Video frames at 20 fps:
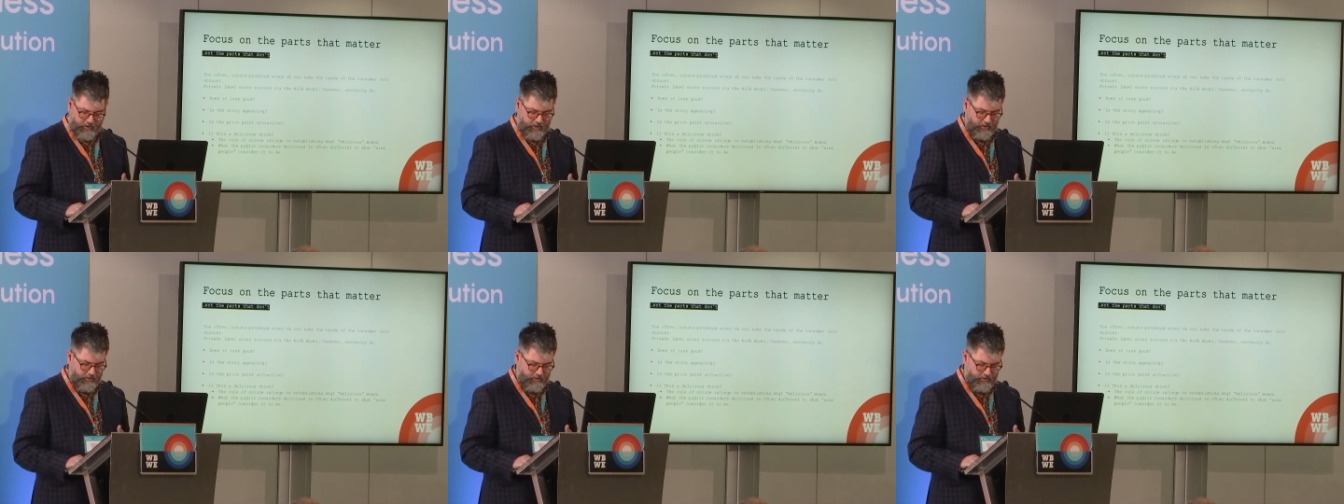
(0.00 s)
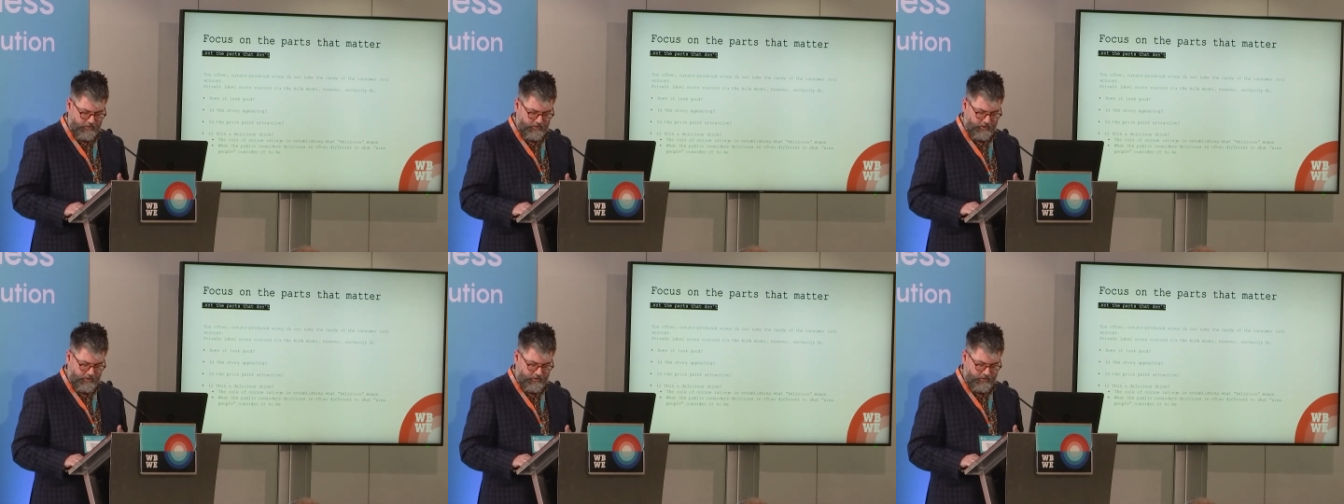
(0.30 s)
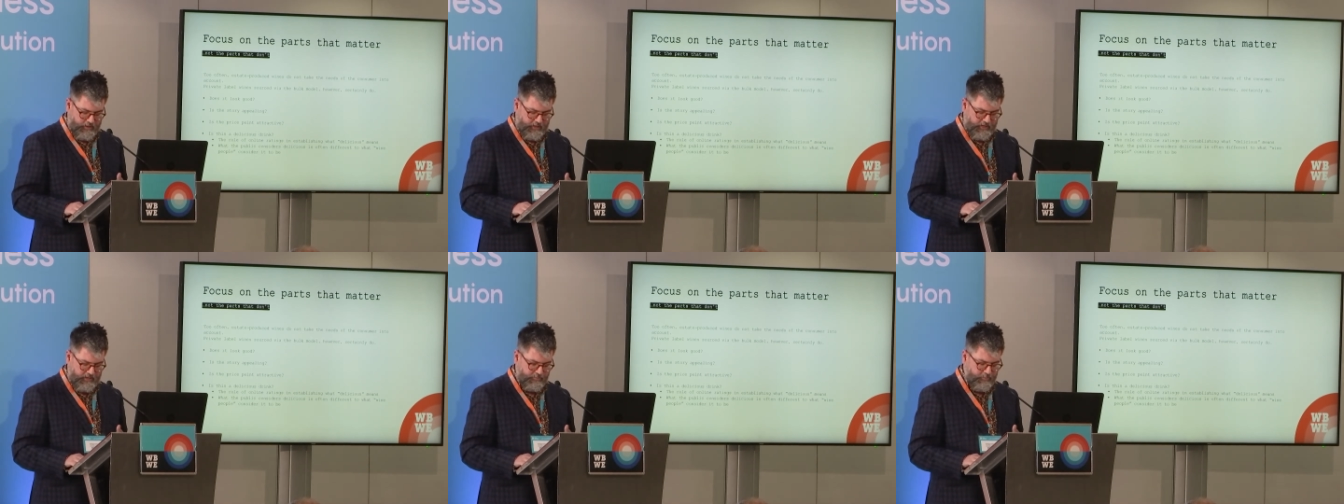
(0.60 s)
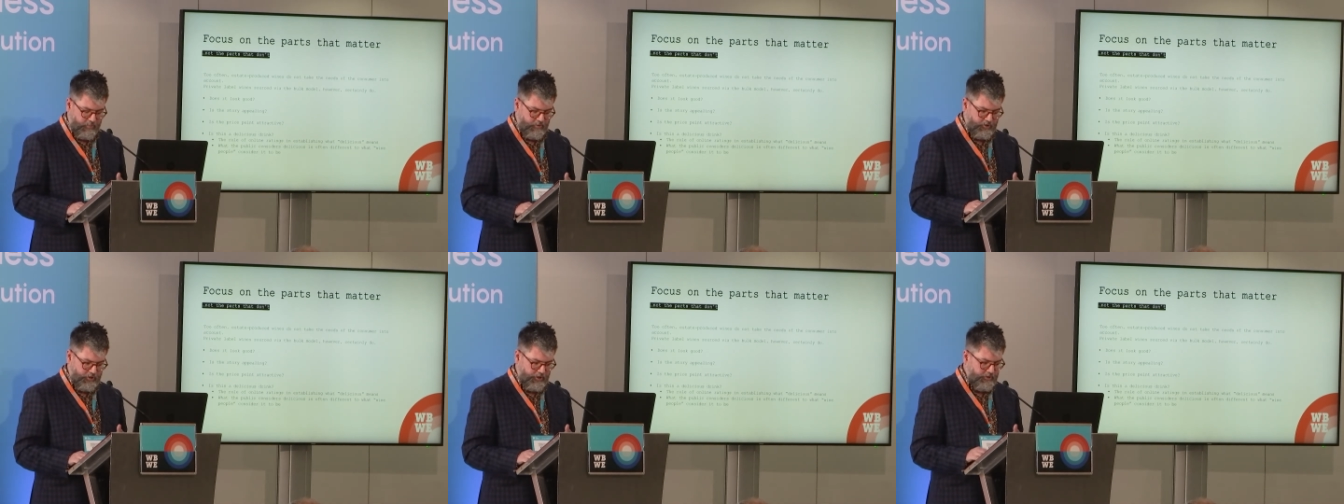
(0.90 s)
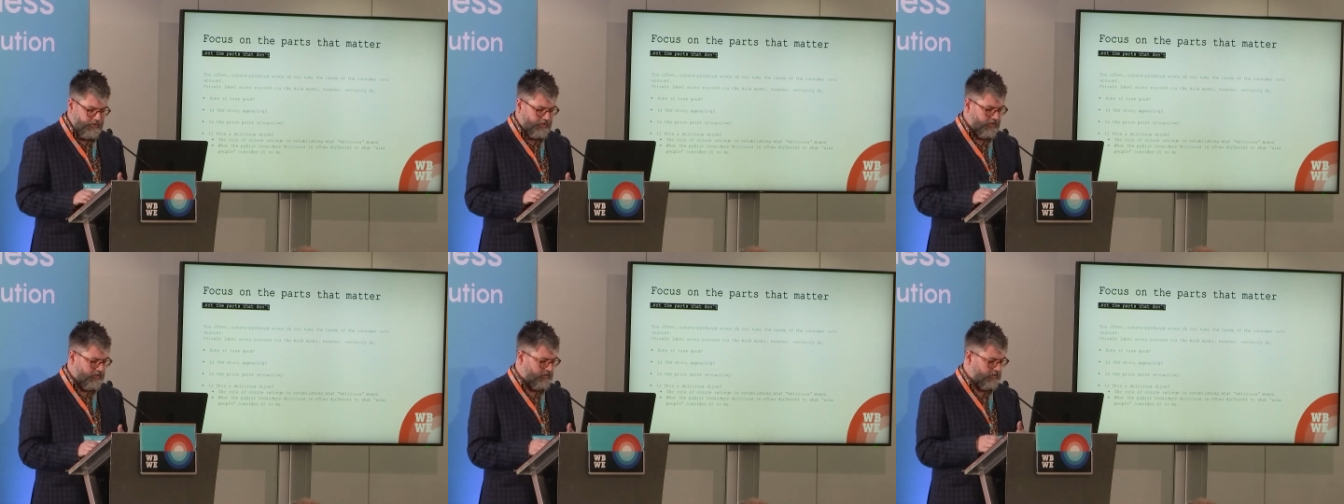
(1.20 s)
that, that these
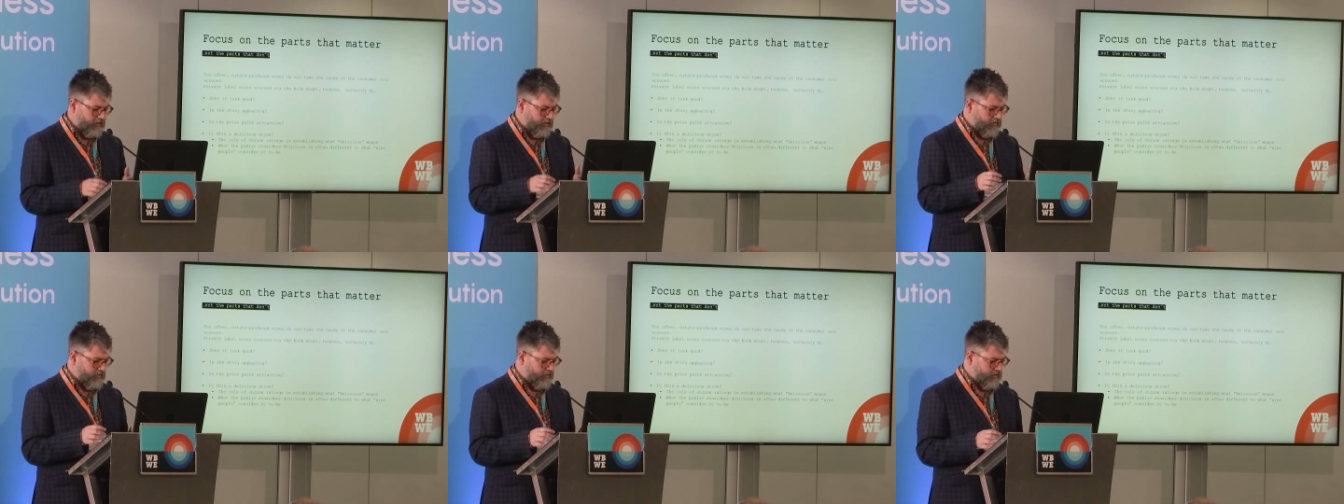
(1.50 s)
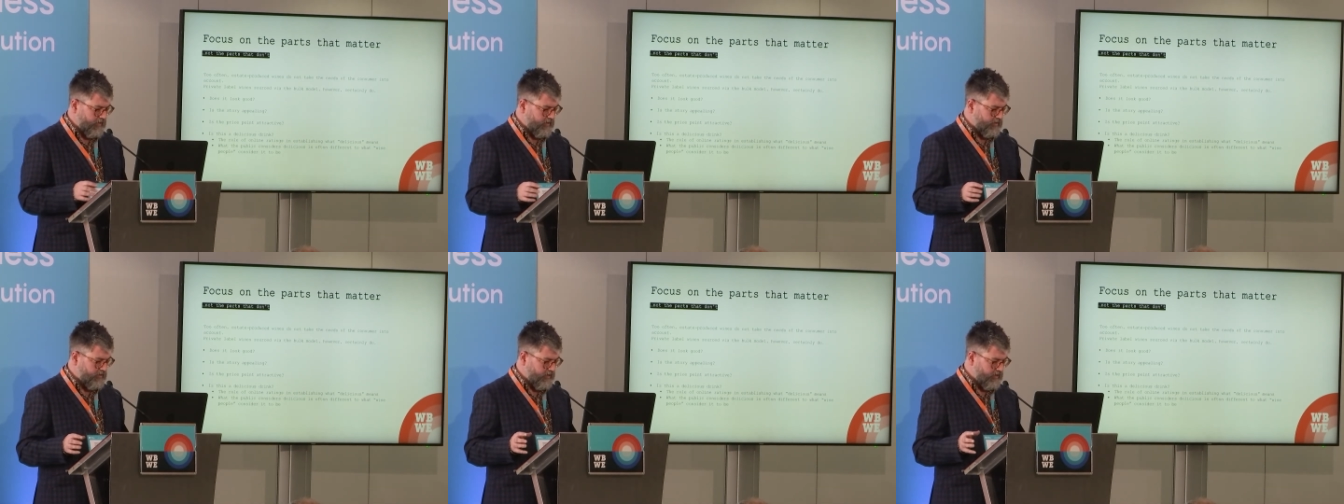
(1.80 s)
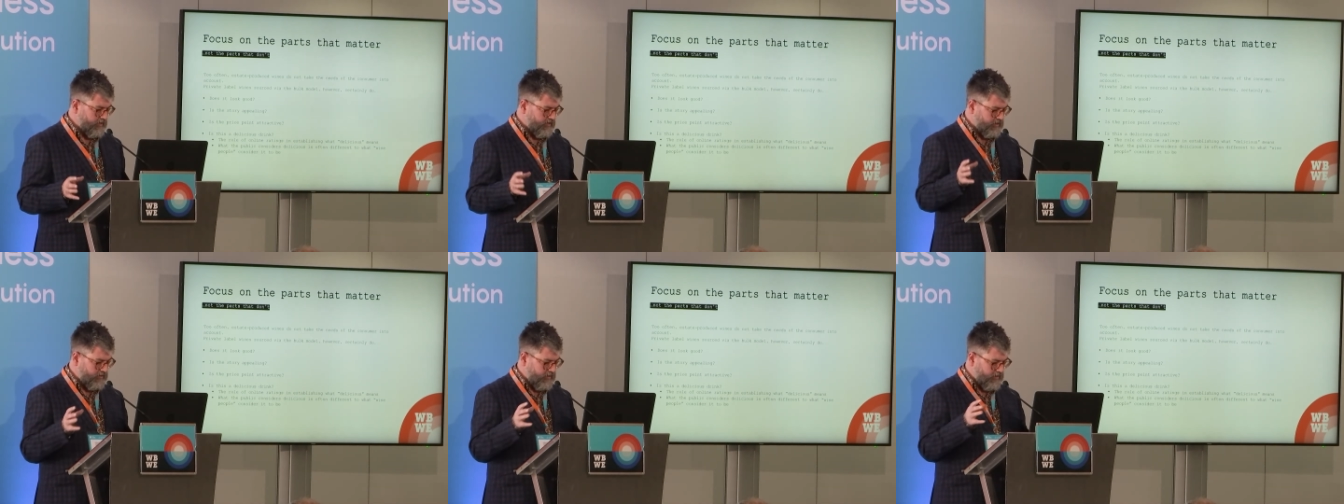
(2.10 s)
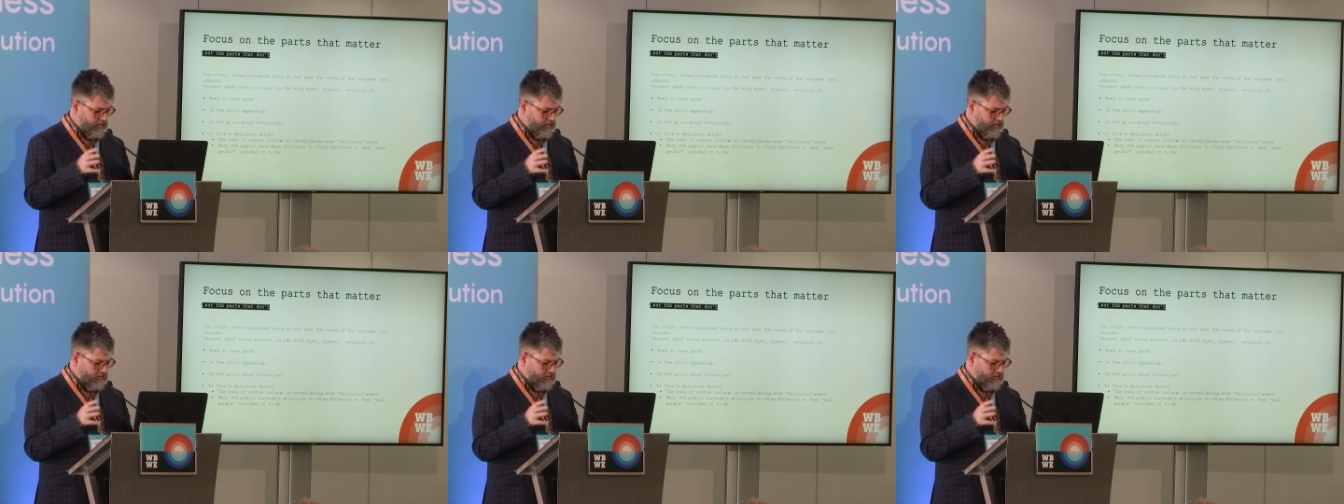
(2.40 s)
producers, are, the, these,